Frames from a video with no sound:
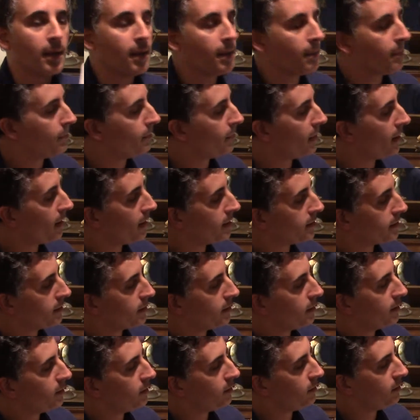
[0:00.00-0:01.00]
But
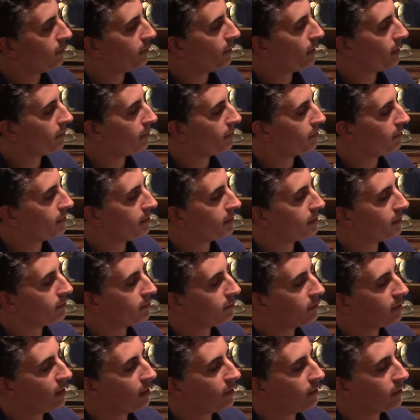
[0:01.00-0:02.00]
you probably don't
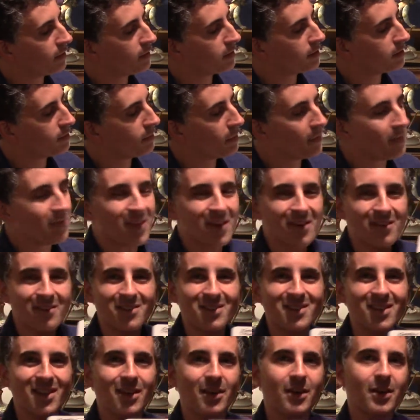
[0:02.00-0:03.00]
know this, but there is
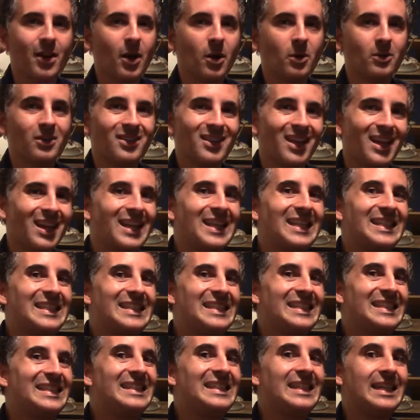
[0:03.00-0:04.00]
a note that
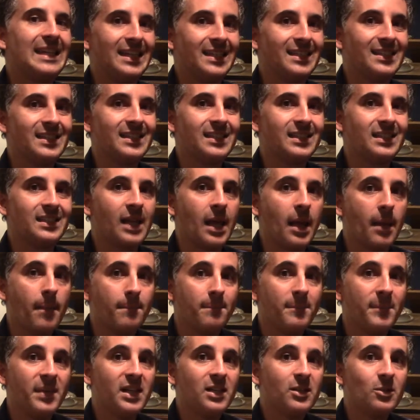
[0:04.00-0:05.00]
exists
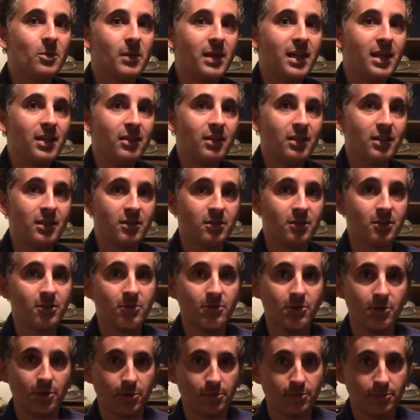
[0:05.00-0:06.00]
between these two
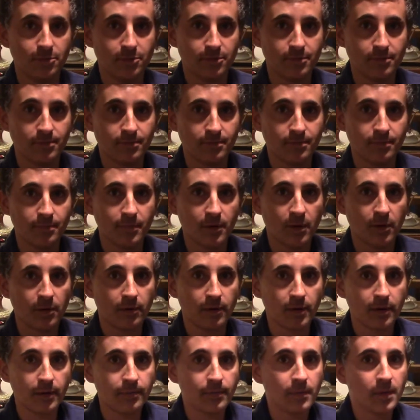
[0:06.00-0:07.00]
notes, all
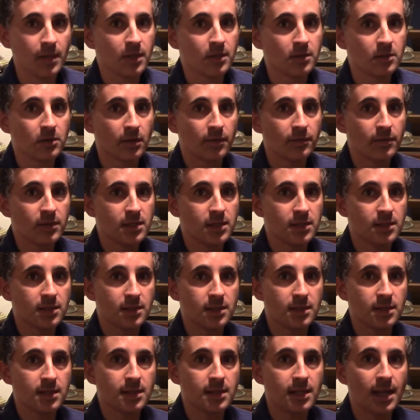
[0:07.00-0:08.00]
right? So if this is a
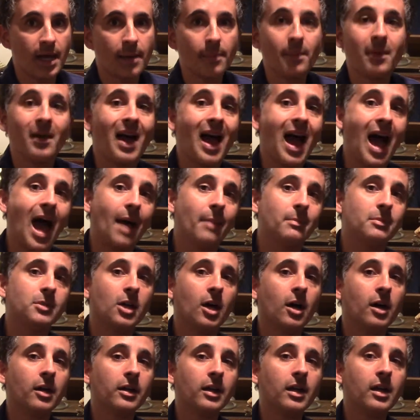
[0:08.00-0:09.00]
step, I'm
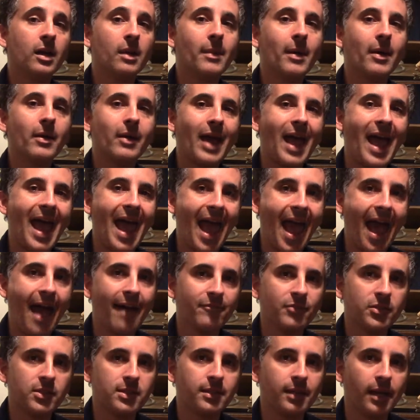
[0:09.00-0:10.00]
talking about a half
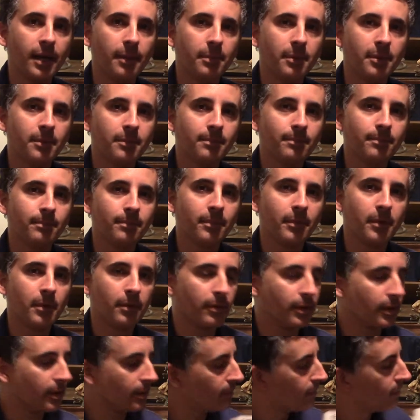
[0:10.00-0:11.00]
step, all
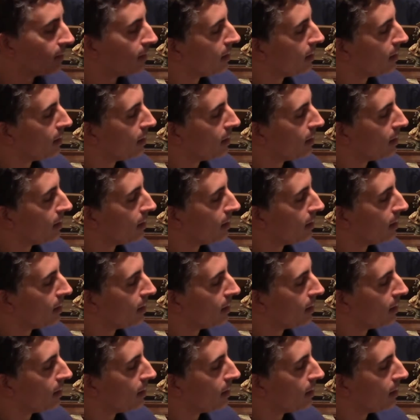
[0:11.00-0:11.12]
right?